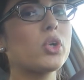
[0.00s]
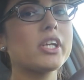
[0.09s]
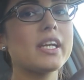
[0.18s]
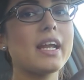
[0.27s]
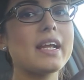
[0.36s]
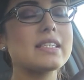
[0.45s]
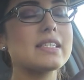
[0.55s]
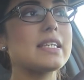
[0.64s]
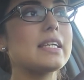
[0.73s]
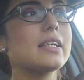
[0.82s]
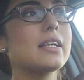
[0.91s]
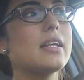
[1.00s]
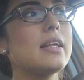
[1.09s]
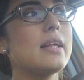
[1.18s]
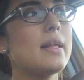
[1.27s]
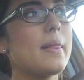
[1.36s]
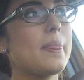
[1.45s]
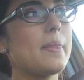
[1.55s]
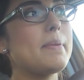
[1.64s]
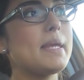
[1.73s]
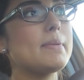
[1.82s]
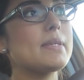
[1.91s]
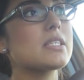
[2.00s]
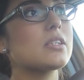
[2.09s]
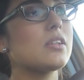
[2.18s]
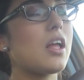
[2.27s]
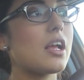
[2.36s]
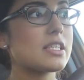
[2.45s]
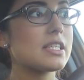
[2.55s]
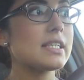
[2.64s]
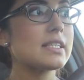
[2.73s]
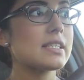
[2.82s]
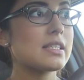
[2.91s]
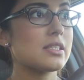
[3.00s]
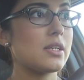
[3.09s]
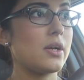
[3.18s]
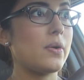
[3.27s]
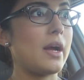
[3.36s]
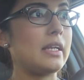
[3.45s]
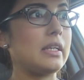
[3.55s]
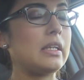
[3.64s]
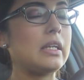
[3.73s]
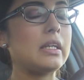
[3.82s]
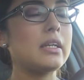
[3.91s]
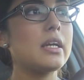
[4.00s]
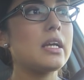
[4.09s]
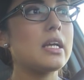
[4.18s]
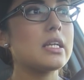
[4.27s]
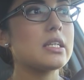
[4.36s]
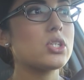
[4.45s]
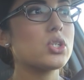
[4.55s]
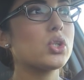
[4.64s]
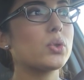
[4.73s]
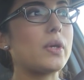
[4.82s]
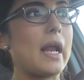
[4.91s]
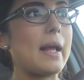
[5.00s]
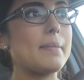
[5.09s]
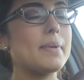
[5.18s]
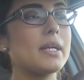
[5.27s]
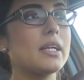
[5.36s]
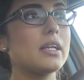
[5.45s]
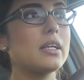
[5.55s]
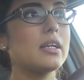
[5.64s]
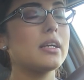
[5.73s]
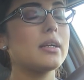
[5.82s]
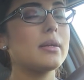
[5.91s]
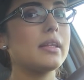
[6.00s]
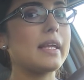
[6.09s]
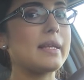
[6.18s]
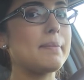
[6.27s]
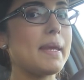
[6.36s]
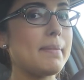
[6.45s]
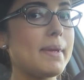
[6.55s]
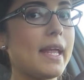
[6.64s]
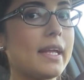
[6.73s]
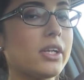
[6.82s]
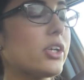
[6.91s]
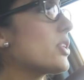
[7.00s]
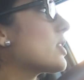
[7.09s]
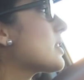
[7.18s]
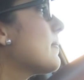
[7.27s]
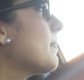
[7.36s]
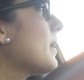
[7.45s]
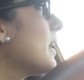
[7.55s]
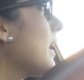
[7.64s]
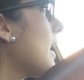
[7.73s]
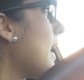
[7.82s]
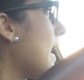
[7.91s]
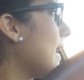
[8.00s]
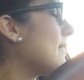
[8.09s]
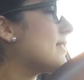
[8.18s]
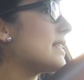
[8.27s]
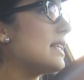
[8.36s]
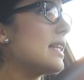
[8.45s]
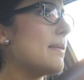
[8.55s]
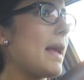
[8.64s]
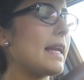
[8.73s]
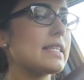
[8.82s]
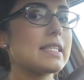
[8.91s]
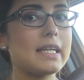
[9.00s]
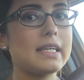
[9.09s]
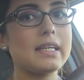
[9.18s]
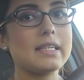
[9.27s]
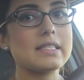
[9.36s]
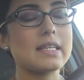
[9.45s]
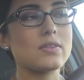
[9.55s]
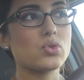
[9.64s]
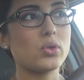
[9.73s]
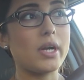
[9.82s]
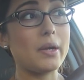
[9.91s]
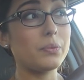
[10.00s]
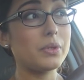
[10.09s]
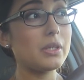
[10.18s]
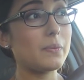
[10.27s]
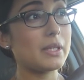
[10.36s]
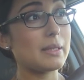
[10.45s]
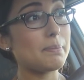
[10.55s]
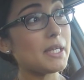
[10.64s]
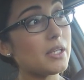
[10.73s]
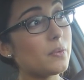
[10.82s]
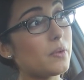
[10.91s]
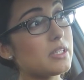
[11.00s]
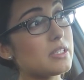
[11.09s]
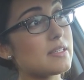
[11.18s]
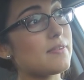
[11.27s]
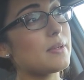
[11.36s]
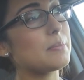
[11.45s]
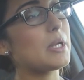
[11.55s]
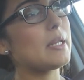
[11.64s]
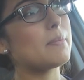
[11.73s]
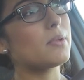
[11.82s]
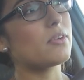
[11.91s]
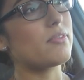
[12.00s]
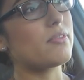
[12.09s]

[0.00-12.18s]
organizing the baby's closet, so I need to grab like baby hangers, and I've seen them at 99 cent store. I really want the pink ones. If I'm not able to